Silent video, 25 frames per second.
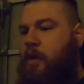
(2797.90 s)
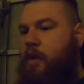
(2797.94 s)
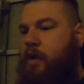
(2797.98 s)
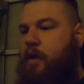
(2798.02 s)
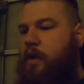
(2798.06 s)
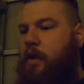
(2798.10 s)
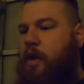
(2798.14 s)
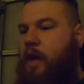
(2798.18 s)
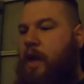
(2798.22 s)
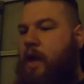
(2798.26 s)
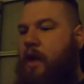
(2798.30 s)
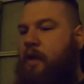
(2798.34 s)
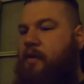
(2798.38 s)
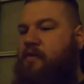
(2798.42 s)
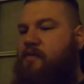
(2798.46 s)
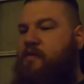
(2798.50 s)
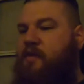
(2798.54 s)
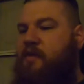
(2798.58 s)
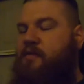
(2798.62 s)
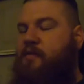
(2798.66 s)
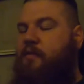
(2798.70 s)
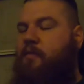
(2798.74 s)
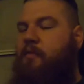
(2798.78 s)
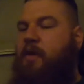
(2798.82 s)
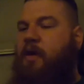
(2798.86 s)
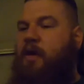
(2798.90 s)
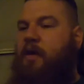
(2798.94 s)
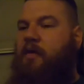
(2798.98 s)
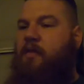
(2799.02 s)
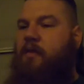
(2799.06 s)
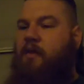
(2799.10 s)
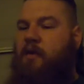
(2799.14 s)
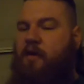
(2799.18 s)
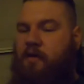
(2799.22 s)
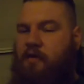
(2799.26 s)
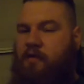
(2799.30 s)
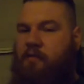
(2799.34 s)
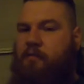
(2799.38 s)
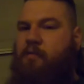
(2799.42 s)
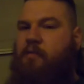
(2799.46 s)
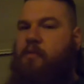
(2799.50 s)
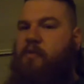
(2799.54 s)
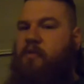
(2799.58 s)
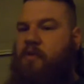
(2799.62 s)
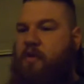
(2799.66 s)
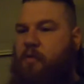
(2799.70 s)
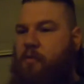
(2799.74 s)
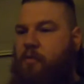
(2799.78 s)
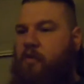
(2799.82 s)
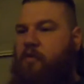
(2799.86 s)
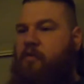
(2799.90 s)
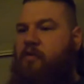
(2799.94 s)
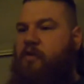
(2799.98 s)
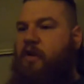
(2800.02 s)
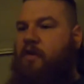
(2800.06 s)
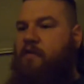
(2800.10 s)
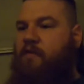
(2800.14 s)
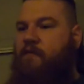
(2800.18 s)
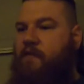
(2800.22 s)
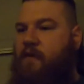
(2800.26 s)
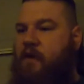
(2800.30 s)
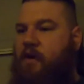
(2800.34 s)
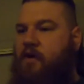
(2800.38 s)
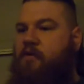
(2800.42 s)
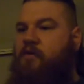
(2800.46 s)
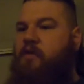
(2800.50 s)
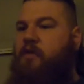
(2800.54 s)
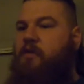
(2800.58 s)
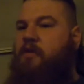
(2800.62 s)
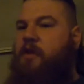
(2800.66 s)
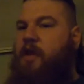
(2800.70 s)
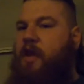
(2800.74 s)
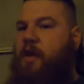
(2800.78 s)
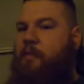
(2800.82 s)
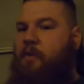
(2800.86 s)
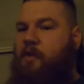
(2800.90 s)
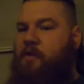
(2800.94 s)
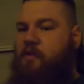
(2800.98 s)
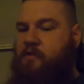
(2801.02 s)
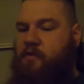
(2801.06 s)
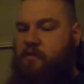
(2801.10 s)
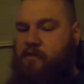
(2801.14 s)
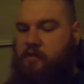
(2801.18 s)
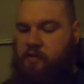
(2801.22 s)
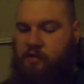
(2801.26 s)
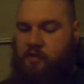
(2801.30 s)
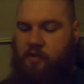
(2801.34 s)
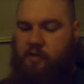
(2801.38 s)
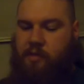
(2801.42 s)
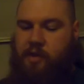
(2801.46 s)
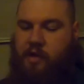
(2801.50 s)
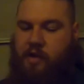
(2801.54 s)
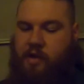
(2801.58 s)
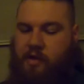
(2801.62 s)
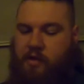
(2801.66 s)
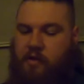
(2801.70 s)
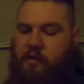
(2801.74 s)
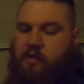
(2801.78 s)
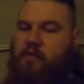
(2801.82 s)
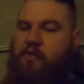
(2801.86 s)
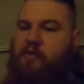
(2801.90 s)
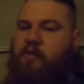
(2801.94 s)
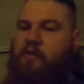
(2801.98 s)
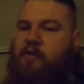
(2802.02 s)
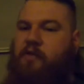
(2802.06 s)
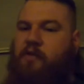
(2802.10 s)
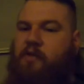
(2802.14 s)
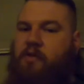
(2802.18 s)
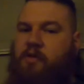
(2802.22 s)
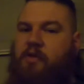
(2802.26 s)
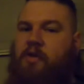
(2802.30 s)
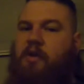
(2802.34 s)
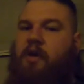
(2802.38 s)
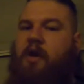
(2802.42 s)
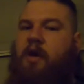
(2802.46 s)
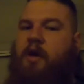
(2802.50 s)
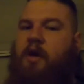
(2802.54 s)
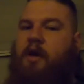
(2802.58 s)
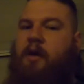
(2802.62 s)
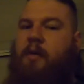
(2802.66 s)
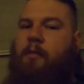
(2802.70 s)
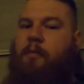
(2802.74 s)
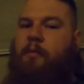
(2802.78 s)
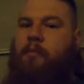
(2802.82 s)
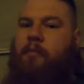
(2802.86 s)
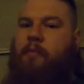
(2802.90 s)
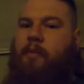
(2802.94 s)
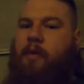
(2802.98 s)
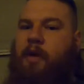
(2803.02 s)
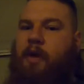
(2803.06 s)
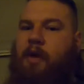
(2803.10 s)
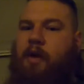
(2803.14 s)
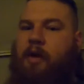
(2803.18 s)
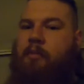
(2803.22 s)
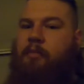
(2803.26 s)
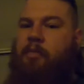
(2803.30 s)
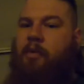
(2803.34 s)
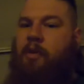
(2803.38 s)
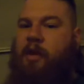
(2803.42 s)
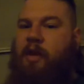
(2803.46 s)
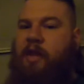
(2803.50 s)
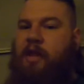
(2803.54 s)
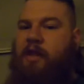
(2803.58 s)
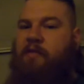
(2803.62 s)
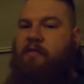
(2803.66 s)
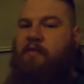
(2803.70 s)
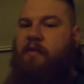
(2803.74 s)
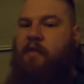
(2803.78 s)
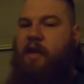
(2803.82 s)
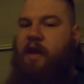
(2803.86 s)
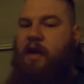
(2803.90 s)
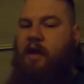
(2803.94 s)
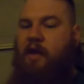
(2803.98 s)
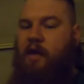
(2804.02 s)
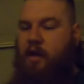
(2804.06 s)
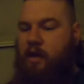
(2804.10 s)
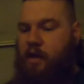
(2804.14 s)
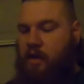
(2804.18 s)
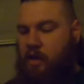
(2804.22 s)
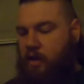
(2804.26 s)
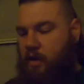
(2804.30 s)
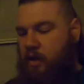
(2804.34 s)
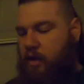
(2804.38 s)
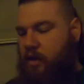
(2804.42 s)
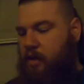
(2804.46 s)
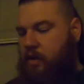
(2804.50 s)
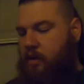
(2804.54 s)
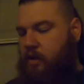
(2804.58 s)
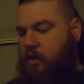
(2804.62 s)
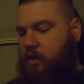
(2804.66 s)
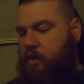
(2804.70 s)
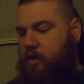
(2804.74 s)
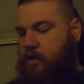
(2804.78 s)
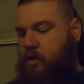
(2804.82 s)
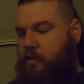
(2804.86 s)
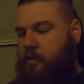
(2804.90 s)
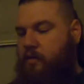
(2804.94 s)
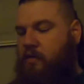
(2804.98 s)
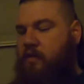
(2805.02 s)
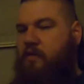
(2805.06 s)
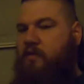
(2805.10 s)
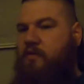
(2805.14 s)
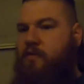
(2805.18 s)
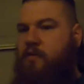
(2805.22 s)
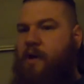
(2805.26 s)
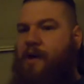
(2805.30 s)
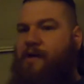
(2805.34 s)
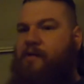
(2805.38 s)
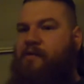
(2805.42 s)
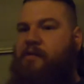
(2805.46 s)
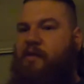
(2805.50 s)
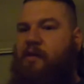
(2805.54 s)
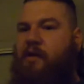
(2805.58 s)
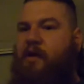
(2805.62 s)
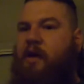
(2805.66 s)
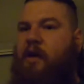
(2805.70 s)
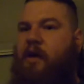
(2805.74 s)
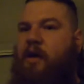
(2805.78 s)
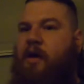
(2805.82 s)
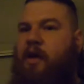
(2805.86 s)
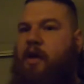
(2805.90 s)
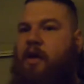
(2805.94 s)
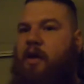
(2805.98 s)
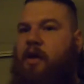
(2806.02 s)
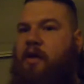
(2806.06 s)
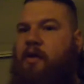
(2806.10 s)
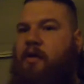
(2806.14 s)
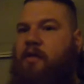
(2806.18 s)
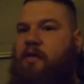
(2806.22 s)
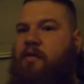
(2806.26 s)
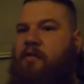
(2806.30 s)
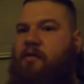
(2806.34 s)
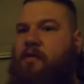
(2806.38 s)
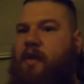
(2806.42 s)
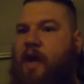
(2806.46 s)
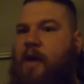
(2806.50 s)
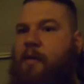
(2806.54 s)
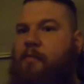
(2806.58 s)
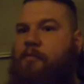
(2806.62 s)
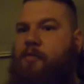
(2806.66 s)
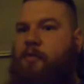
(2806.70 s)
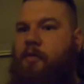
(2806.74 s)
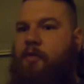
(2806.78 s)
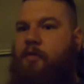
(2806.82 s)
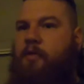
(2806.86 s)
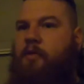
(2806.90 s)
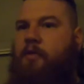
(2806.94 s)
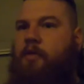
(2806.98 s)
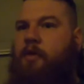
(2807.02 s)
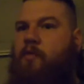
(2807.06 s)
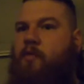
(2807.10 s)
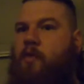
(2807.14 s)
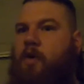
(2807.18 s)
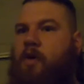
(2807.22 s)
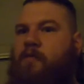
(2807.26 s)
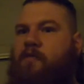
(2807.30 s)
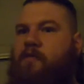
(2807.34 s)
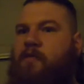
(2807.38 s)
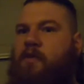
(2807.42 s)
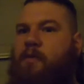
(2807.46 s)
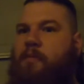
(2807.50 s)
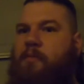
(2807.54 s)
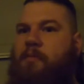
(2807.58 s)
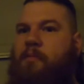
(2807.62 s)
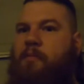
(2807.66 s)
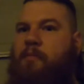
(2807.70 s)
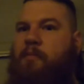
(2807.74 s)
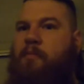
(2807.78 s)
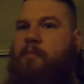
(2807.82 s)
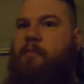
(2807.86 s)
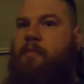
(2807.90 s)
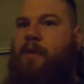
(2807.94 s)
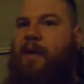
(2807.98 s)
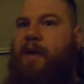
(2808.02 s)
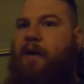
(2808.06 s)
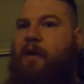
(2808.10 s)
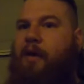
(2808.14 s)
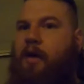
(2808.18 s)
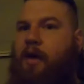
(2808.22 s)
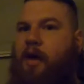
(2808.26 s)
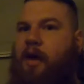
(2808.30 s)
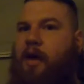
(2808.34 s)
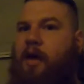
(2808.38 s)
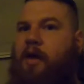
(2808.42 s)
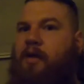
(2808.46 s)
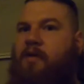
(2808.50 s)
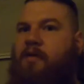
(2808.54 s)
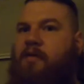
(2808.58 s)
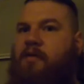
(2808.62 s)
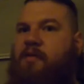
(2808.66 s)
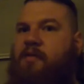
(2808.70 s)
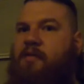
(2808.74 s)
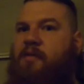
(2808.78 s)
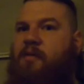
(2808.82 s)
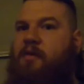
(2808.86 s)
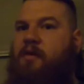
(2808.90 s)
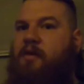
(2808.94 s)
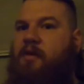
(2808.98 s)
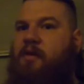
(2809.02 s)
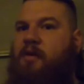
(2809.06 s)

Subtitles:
Yeah, incessant being, they're symbols that are far too damaged to be used. And I believe that the swastika is absolutely one of them, because,